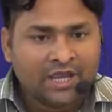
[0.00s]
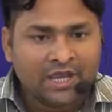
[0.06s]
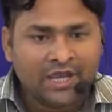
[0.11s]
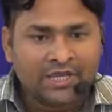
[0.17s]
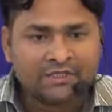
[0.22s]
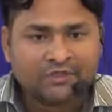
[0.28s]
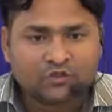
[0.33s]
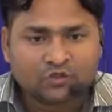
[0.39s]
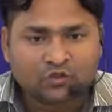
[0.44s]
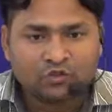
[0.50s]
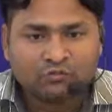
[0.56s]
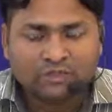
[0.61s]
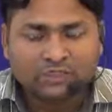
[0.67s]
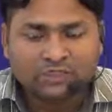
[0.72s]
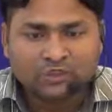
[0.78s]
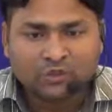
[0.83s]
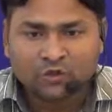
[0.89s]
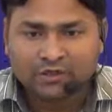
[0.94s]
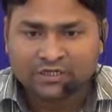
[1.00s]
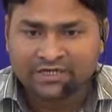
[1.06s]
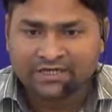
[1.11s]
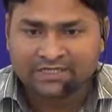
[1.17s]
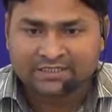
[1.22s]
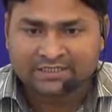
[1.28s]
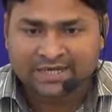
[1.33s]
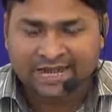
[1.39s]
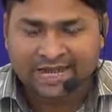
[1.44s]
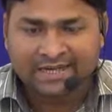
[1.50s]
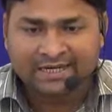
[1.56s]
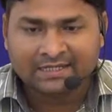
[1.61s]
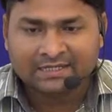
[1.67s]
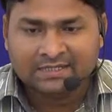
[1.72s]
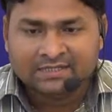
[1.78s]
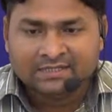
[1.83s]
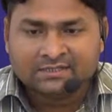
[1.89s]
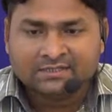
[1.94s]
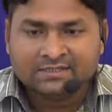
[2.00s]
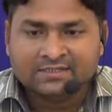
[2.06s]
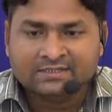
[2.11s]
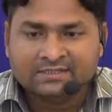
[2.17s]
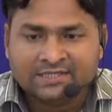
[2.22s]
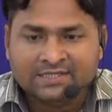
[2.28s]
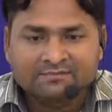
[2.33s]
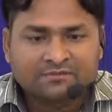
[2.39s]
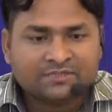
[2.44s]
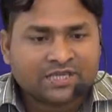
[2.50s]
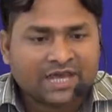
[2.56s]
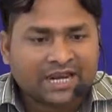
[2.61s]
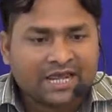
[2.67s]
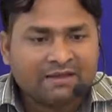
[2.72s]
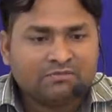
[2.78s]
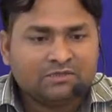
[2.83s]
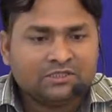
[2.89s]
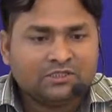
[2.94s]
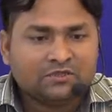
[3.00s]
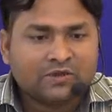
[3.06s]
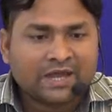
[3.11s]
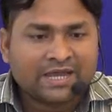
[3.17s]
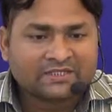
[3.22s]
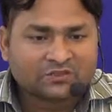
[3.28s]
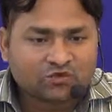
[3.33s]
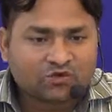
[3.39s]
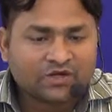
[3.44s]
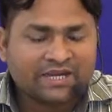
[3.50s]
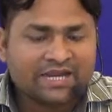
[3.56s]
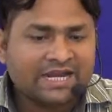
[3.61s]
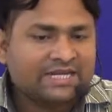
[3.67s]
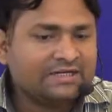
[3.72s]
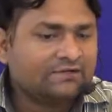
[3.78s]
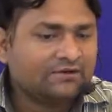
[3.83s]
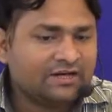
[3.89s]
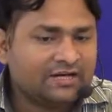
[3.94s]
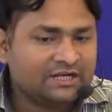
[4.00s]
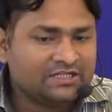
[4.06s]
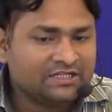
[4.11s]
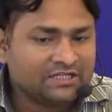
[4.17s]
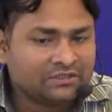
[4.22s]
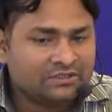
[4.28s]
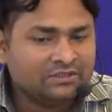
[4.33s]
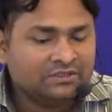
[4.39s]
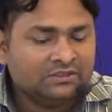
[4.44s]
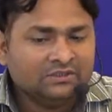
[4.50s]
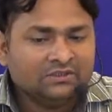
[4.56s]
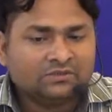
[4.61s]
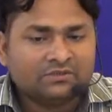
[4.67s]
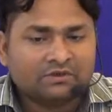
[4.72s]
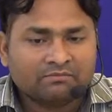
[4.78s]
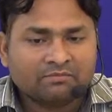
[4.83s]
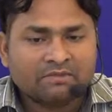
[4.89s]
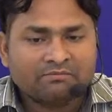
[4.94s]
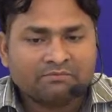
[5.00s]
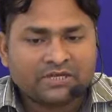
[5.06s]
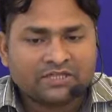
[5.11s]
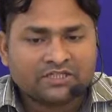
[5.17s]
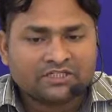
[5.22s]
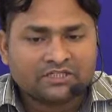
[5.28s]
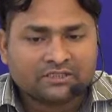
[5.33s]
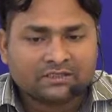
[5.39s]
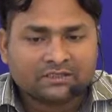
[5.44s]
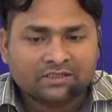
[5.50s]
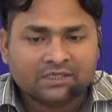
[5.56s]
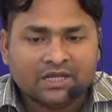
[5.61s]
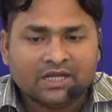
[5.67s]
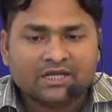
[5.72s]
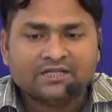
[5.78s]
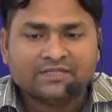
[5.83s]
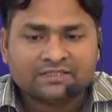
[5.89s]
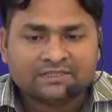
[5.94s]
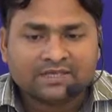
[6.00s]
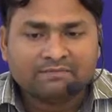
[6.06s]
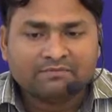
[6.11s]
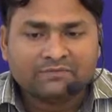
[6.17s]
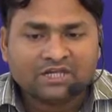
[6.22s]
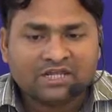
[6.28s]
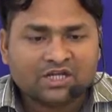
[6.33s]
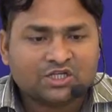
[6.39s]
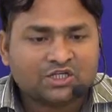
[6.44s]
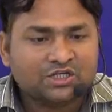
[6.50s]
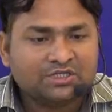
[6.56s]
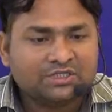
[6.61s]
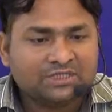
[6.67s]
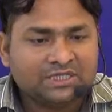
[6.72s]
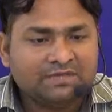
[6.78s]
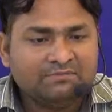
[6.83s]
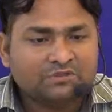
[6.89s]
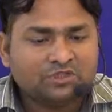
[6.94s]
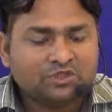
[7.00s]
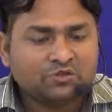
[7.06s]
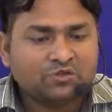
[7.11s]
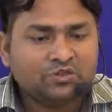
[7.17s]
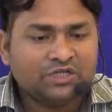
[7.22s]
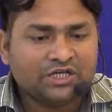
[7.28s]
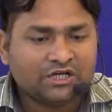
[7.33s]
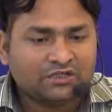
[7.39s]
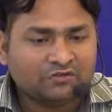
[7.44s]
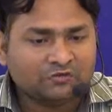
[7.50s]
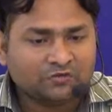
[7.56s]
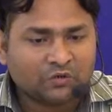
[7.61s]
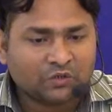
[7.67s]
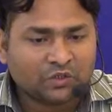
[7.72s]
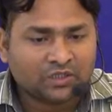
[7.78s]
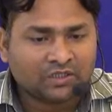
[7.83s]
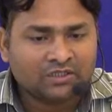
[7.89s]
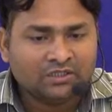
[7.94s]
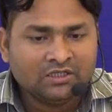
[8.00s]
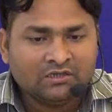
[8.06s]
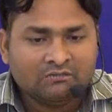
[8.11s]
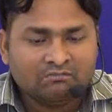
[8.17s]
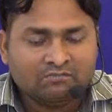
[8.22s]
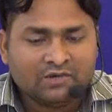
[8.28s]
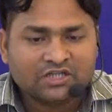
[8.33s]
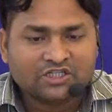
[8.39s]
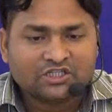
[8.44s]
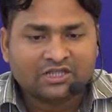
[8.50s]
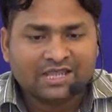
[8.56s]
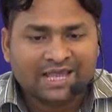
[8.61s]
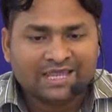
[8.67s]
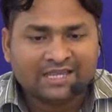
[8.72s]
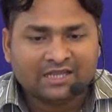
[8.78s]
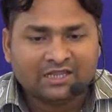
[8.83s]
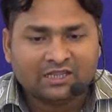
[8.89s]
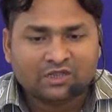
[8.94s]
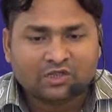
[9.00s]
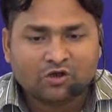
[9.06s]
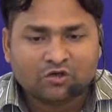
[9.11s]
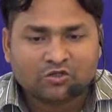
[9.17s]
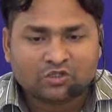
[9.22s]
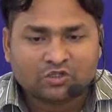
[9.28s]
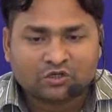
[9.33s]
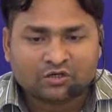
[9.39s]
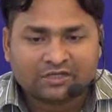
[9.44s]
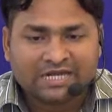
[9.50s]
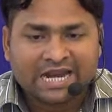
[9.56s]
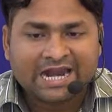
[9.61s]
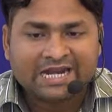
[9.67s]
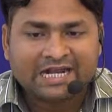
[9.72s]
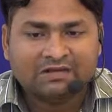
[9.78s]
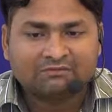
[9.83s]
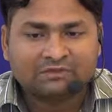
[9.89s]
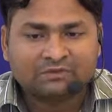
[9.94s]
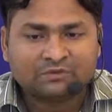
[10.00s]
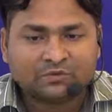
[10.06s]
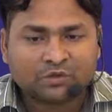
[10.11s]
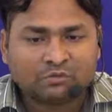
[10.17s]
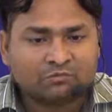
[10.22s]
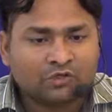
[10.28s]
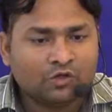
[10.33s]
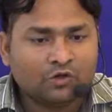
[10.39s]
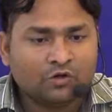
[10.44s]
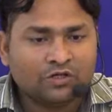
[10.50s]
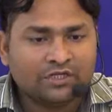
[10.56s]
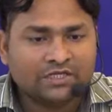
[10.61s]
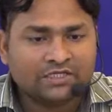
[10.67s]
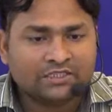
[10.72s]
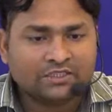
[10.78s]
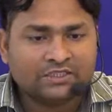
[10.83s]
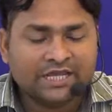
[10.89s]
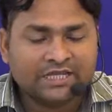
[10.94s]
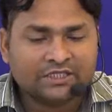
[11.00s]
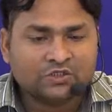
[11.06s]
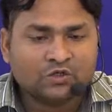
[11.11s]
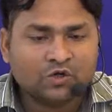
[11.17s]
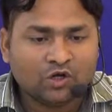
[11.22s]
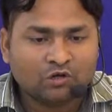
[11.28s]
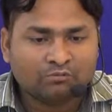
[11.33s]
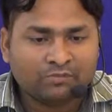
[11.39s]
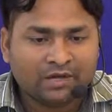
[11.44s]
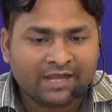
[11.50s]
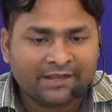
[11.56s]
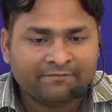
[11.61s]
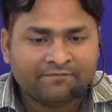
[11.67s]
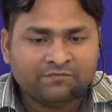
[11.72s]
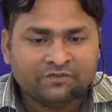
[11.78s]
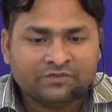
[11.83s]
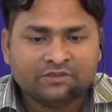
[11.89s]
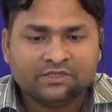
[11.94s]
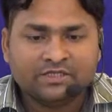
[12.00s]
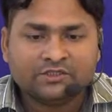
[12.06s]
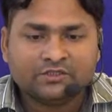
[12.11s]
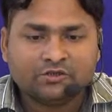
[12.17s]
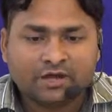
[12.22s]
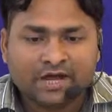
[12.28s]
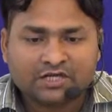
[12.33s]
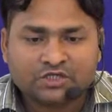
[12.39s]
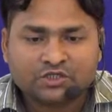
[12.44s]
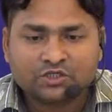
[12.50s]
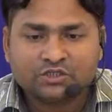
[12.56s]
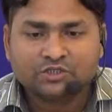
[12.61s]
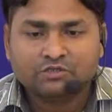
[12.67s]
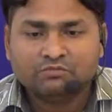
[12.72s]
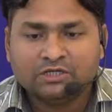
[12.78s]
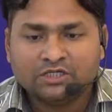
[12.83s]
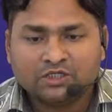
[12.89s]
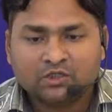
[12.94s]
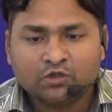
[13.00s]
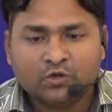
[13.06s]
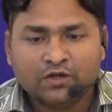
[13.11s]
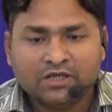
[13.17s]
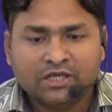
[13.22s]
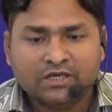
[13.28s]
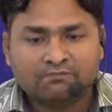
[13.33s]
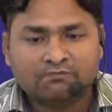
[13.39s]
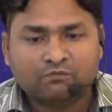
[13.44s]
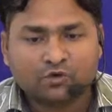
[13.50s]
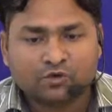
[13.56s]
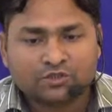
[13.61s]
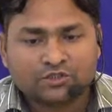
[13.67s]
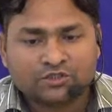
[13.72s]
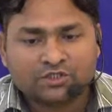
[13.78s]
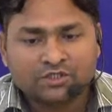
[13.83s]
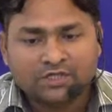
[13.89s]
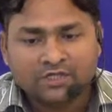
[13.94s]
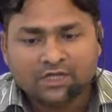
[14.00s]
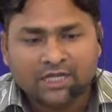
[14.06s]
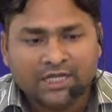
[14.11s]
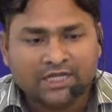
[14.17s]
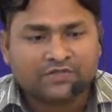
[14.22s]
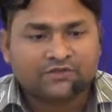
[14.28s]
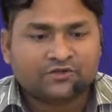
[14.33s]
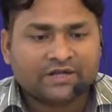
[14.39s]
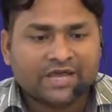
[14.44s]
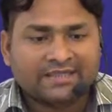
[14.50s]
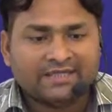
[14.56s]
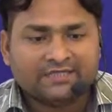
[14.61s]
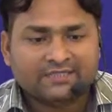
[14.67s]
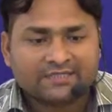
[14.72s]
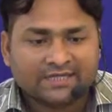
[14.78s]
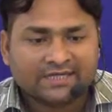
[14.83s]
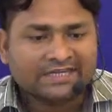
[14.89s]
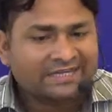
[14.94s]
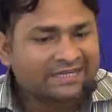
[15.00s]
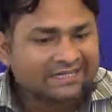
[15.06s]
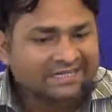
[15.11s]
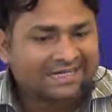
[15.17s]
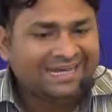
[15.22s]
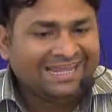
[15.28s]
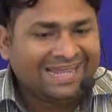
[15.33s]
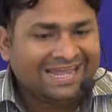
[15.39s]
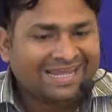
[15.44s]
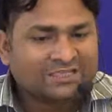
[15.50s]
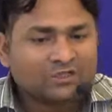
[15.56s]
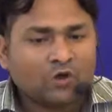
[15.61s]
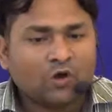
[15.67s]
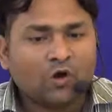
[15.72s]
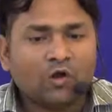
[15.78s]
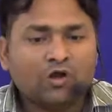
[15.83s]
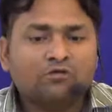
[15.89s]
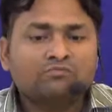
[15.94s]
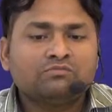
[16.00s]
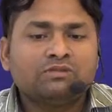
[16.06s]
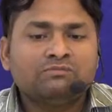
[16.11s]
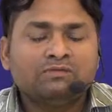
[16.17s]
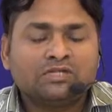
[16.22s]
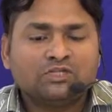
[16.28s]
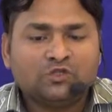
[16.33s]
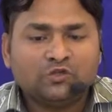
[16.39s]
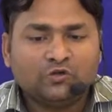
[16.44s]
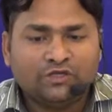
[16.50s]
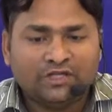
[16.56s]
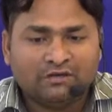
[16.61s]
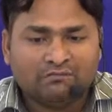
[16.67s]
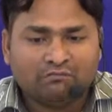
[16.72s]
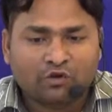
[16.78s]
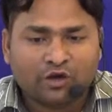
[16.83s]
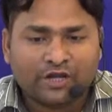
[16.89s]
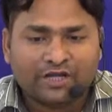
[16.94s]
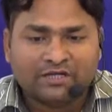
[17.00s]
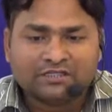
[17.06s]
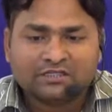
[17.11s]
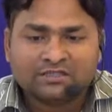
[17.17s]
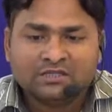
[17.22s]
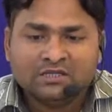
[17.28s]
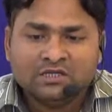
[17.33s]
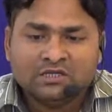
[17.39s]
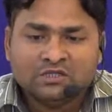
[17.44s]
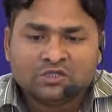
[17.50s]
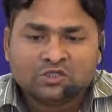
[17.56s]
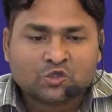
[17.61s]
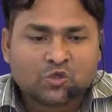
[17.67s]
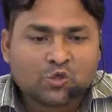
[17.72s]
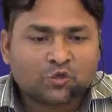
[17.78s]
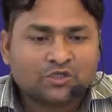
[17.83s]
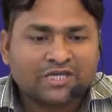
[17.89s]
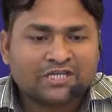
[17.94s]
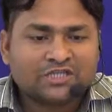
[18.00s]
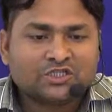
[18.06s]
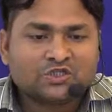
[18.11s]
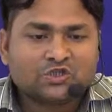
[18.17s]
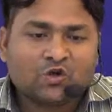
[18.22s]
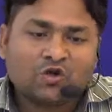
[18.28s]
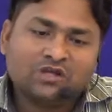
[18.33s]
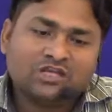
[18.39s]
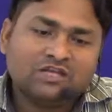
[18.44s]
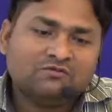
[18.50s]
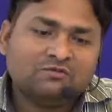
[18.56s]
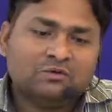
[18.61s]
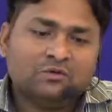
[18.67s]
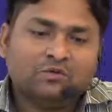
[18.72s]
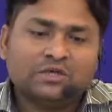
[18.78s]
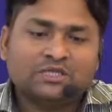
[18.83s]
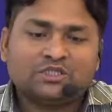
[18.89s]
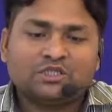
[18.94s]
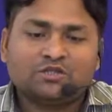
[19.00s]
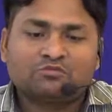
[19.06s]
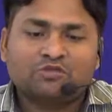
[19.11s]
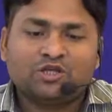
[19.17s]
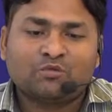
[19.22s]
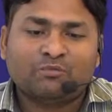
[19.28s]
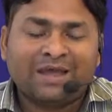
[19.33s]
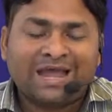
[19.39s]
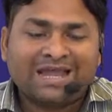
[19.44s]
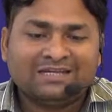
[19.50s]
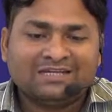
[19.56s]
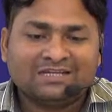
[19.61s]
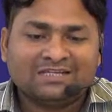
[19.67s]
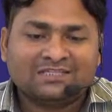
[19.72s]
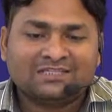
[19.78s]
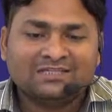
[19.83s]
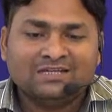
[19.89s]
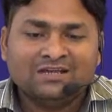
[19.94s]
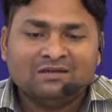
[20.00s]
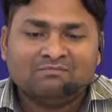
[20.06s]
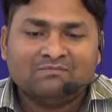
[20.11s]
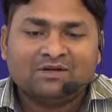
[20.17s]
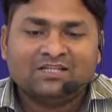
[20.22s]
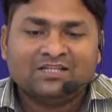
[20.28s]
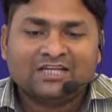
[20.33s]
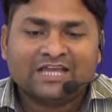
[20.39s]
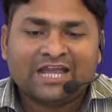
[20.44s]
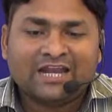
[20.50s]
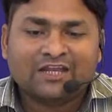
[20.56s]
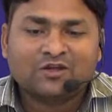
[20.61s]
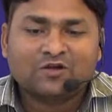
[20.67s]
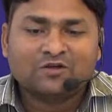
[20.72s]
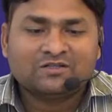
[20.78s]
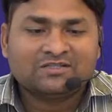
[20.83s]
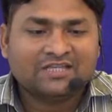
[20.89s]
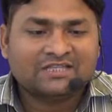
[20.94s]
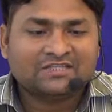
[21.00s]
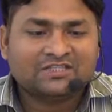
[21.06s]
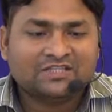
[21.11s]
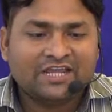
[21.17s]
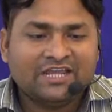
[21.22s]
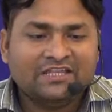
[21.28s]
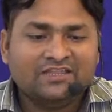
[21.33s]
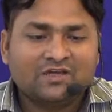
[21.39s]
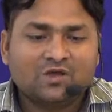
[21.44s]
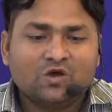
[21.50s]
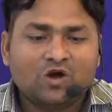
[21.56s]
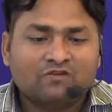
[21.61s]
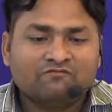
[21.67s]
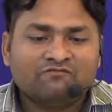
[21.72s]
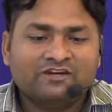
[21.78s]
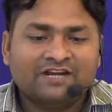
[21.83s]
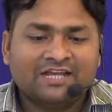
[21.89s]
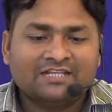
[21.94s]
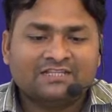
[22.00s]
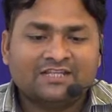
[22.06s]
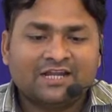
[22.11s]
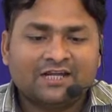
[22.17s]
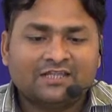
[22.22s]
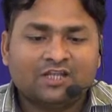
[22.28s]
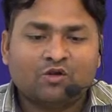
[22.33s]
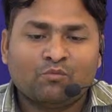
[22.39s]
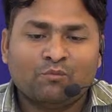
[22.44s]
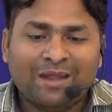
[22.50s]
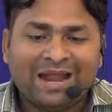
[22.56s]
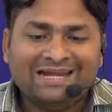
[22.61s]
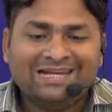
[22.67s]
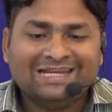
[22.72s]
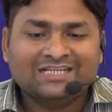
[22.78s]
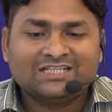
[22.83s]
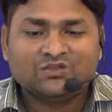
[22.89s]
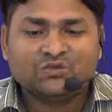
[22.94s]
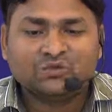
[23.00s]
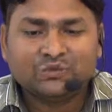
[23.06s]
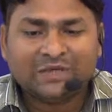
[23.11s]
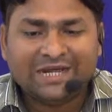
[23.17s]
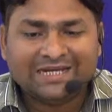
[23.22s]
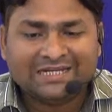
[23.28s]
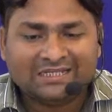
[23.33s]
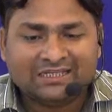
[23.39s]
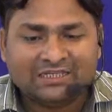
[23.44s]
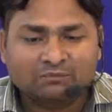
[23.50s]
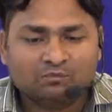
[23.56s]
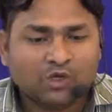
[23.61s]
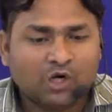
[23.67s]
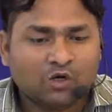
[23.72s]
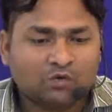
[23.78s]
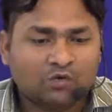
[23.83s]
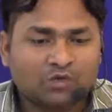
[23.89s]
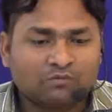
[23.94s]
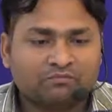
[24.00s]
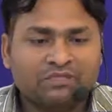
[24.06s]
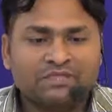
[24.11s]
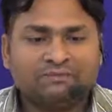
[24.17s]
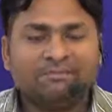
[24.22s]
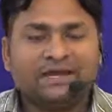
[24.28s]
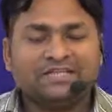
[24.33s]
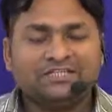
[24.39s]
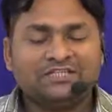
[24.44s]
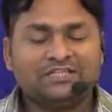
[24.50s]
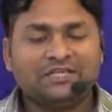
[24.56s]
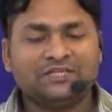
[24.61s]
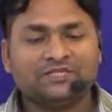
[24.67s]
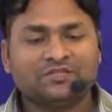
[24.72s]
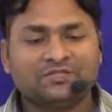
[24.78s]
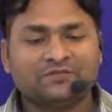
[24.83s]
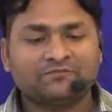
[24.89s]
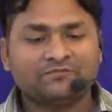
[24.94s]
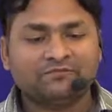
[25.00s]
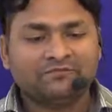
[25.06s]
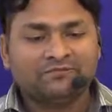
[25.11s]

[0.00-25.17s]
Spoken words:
In true Victorian style, she seems unable to extricate religion from the picture. It is something she seems to yearn for, much like a lost or dead lover from glorious days gone by. The introduction to Victorian poets, it rather succinctly, as all of the Victorian poets show the strong influence of the Romantics, but they cannot sustain the confidence that the Romantics felt in the power of the imagination.